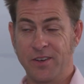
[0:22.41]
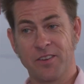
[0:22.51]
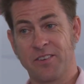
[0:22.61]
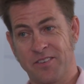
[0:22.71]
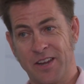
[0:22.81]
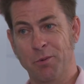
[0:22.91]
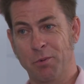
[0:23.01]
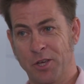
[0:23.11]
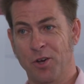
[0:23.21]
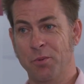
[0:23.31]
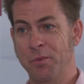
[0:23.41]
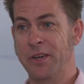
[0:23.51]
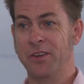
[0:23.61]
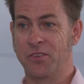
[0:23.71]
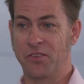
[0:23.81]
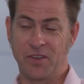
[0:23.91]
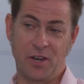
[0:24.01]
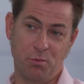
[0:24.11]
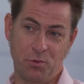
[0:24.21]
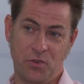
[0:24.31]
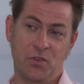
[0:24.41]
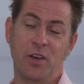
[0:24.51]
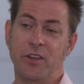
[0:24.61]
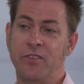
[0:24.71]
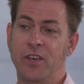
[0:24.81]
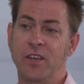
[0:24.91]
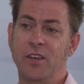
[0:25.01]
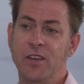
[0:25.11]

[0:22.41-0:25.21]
a sustainable economy, a sustainable society.